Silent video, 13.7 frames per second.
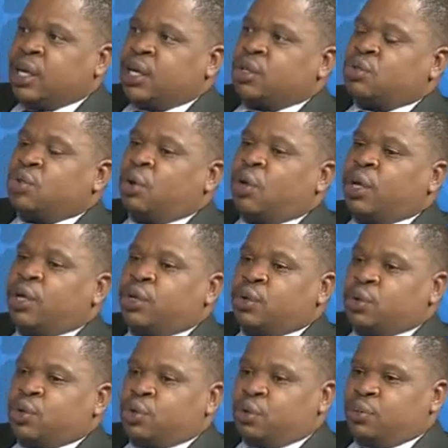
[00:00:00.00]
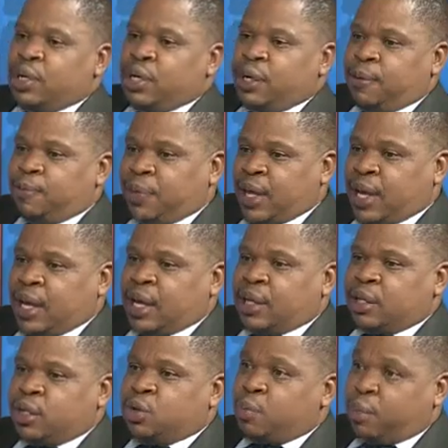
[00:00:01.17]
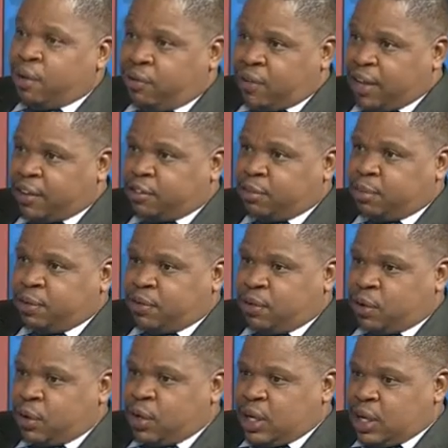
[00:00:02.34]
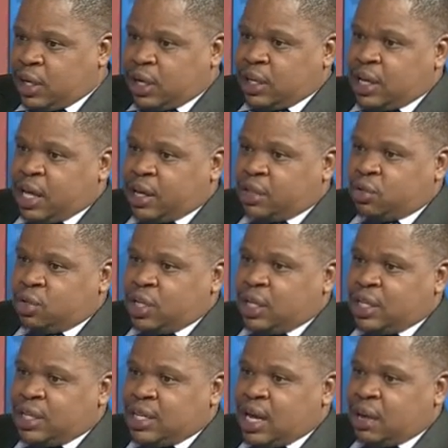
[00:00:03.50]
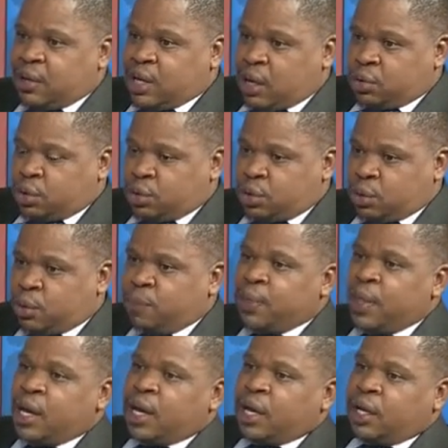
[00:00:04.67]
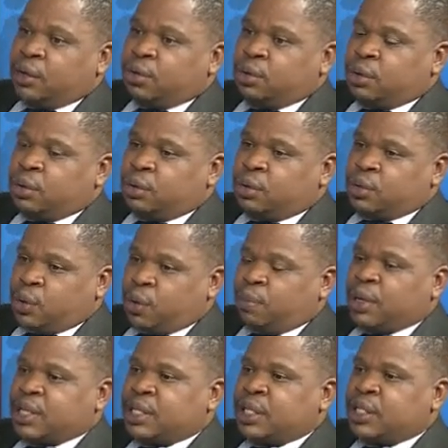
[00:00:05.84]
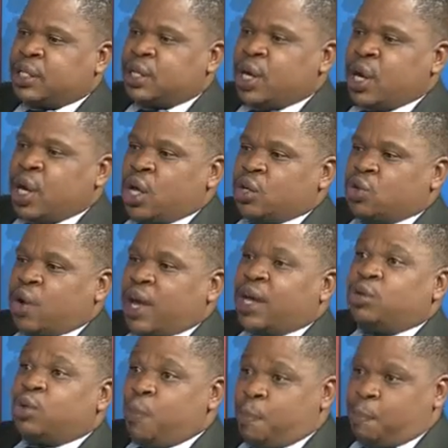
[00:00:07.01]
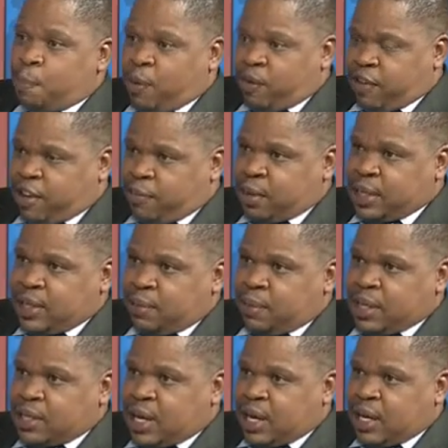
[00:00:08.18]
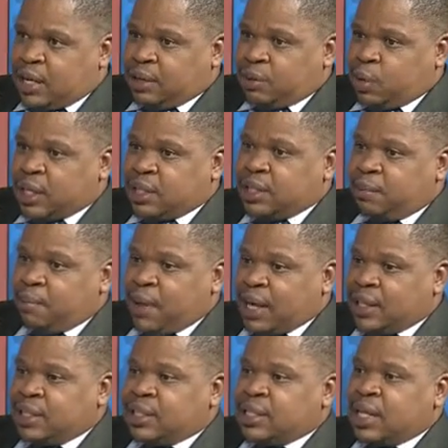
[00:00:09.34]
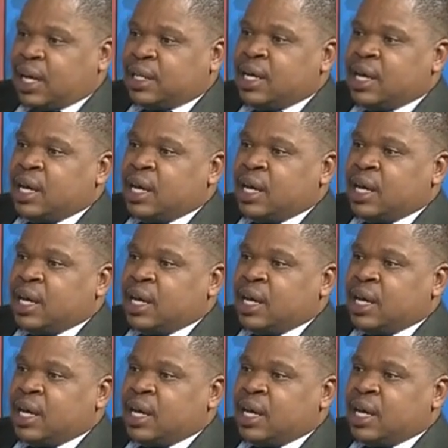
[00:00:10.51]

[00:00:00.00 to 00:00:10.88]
So it used to be 2.5 before they are reducing it now down to 0%. So at 2.5%, basically what it meant is that